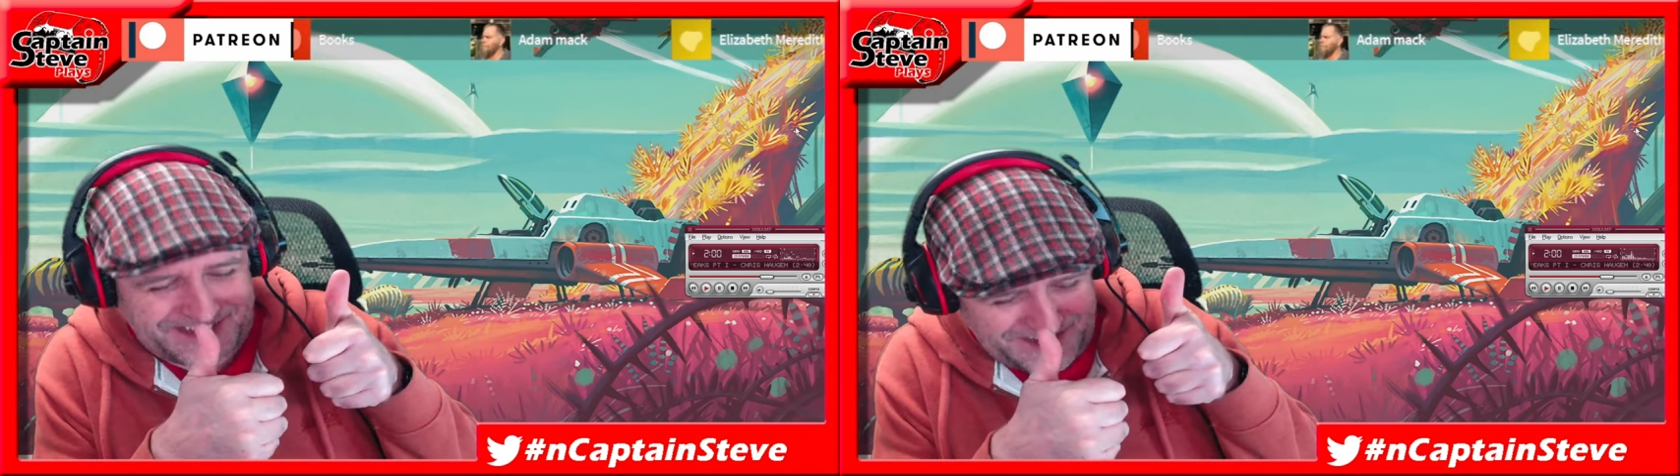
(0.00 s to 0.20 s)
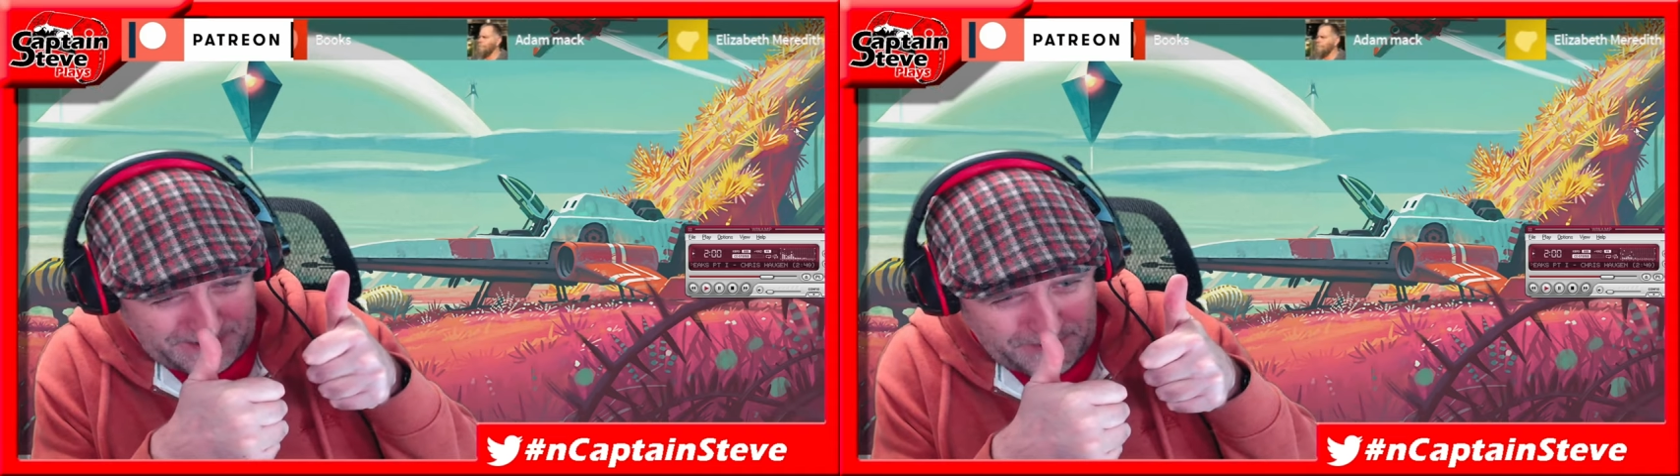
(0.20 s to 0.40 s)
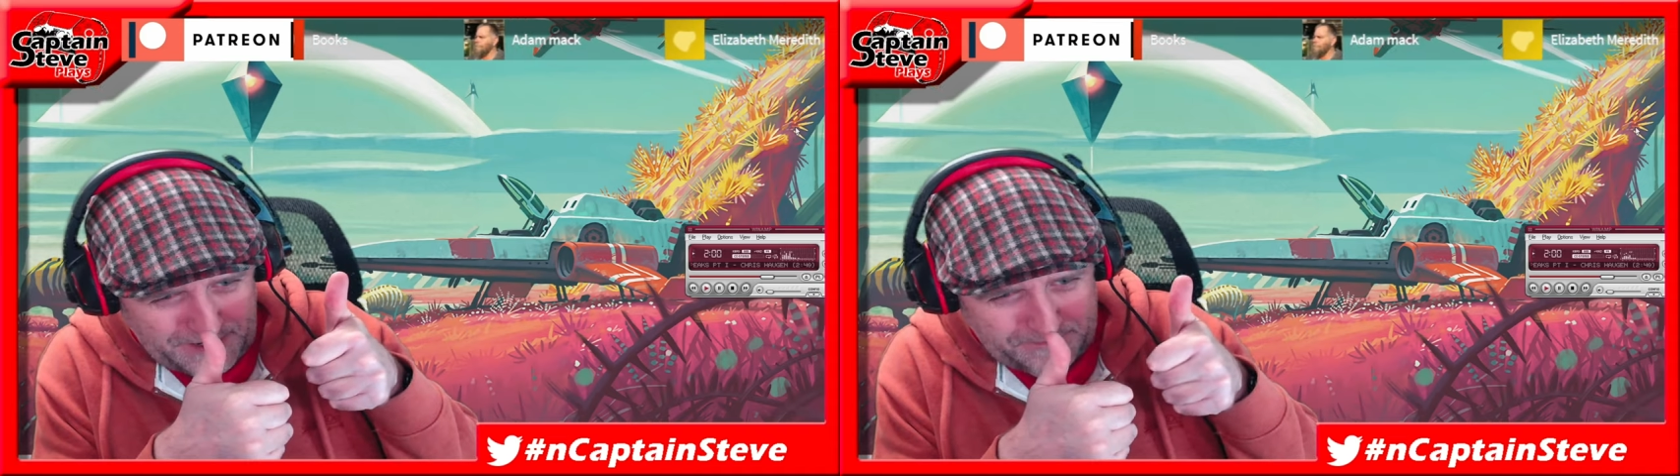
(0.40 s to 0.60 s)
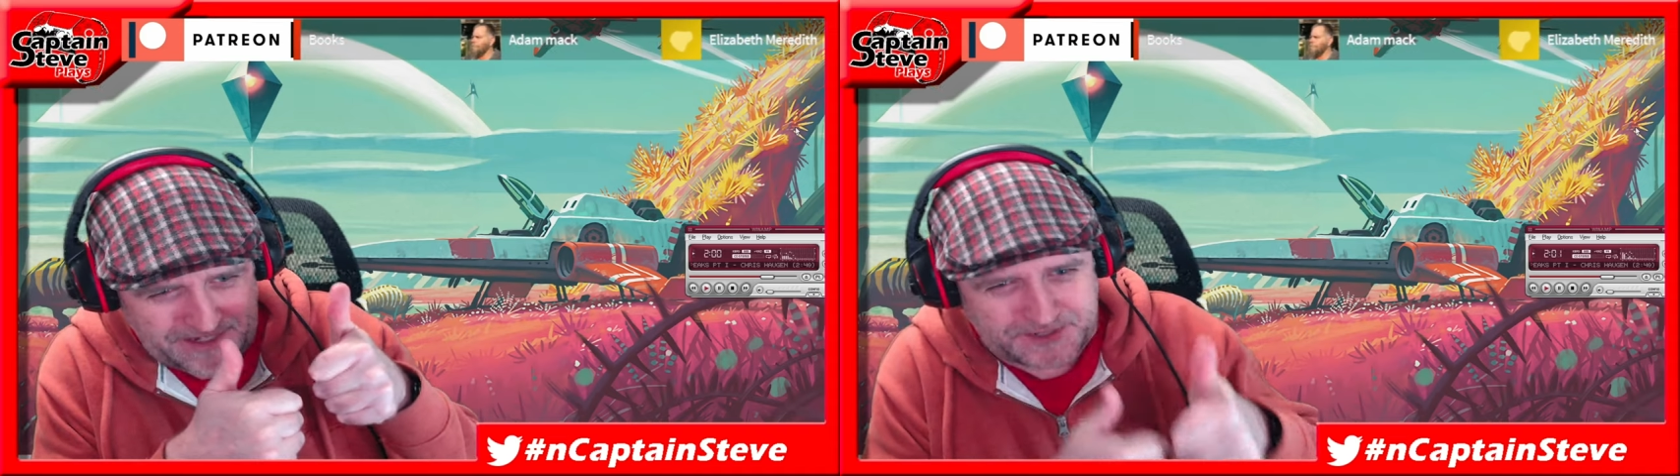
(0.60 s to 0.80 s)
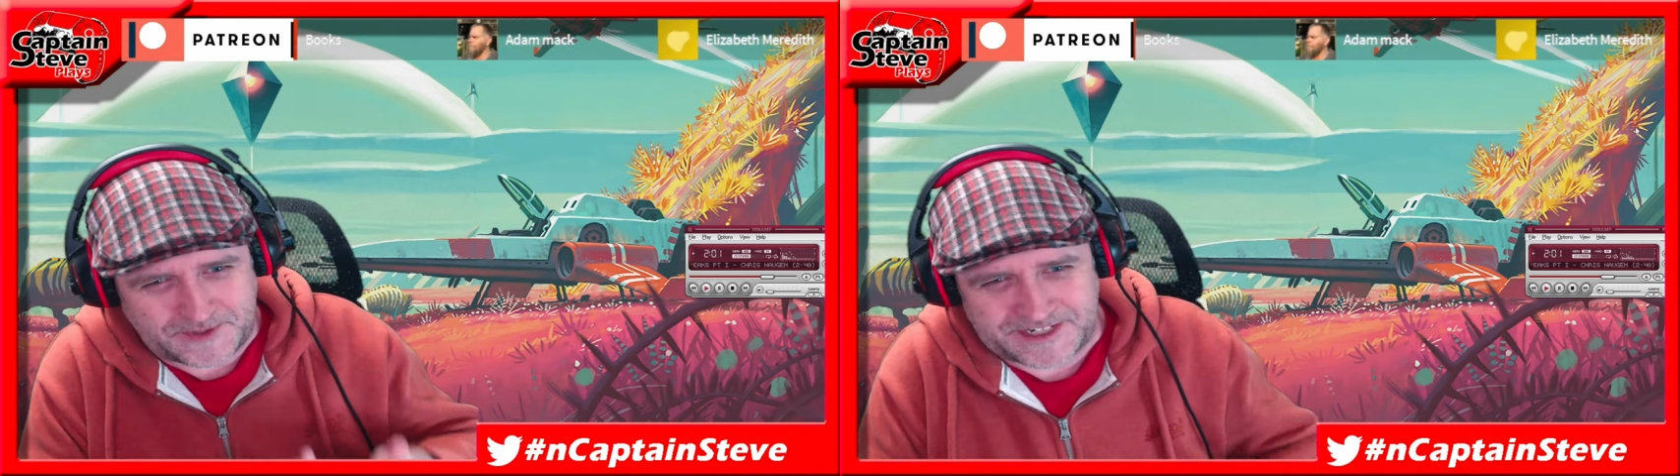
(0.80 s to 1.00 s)
Yeah, plug
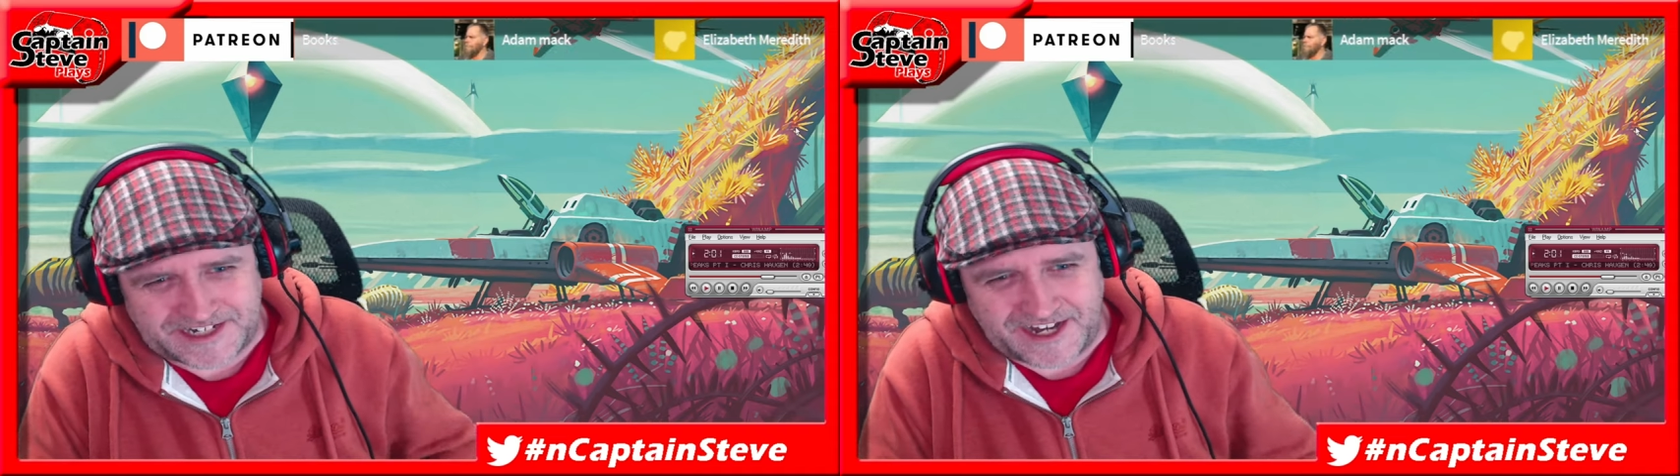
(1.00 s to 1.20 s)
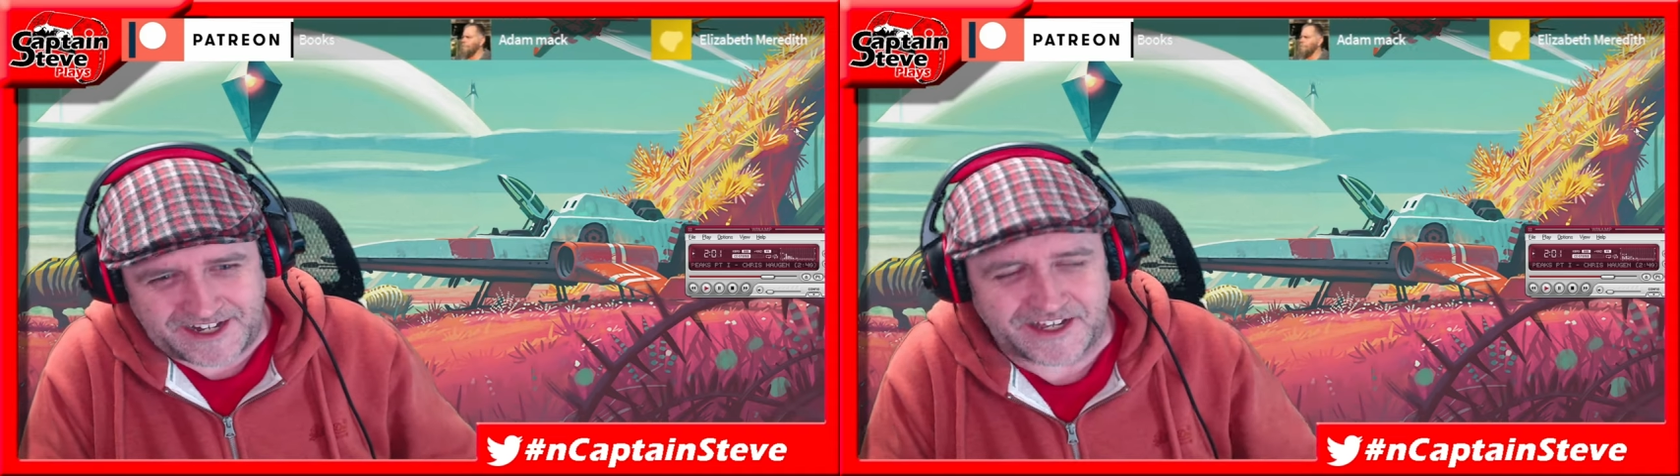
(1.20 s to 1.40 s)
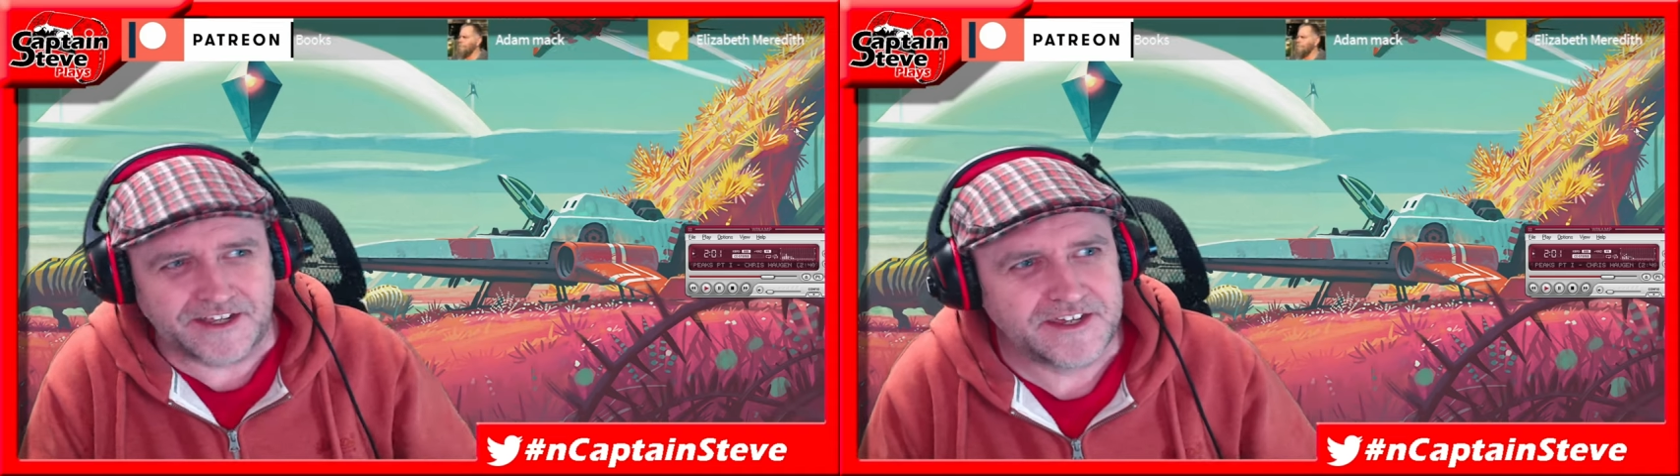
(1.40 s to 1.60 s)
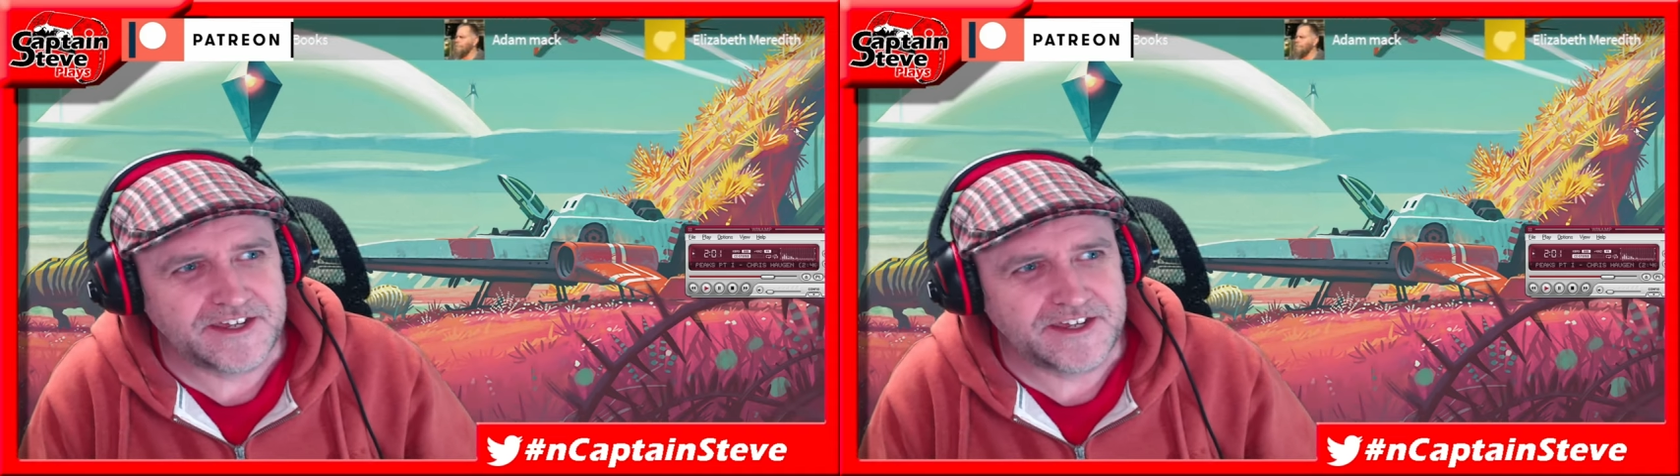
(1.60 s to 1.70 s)
me into a Sega.